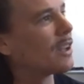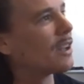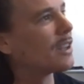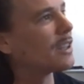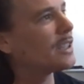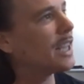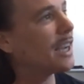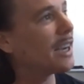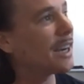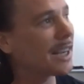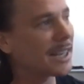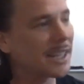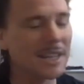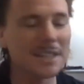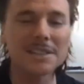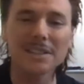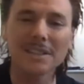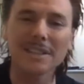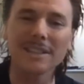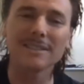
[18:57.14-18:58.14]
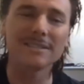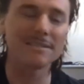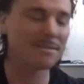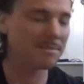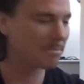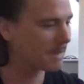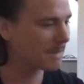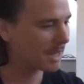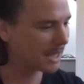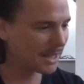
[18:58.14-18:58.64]
Yeah, I guess like
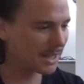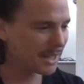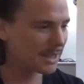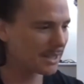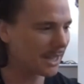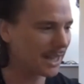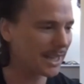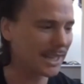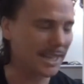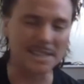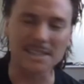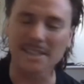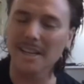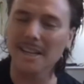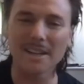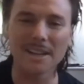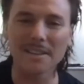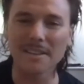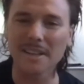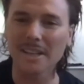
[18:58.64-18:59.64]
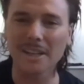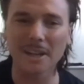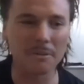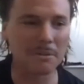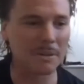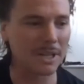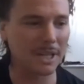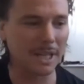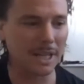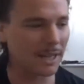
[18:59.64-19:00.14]
I said, I think I
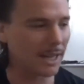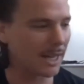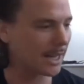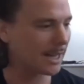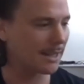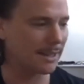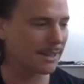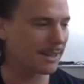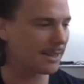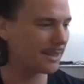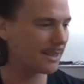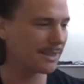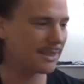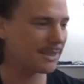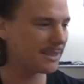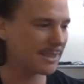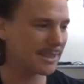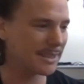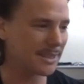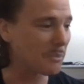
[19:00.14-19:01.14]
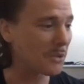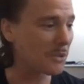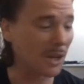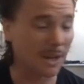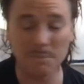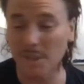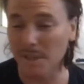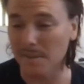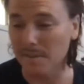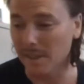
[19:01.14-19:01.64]
really like,
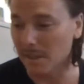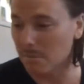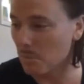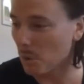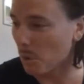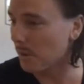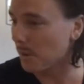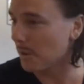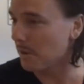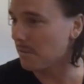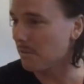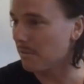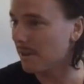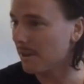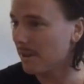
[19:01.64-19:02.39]
sometimes I think more than,